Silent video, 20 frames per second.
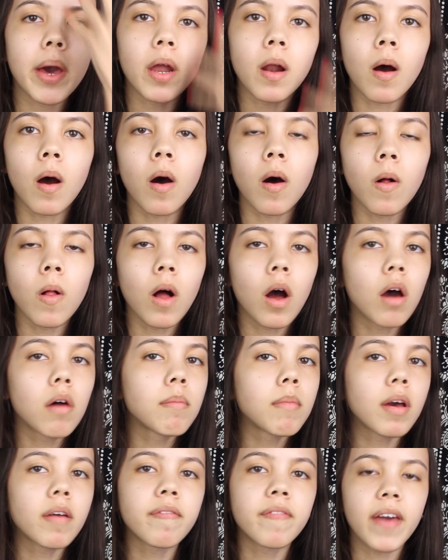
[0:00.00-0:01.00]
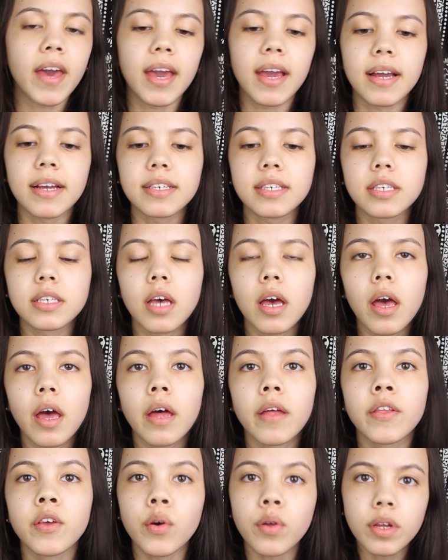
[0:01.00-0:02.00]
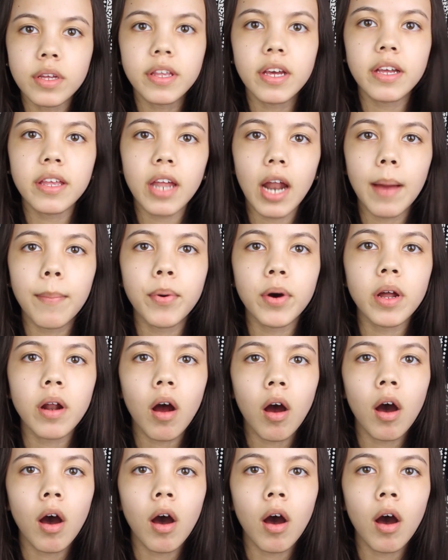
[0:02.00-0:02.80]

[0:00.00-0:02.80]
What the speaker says: at all on my face. The only thing that I put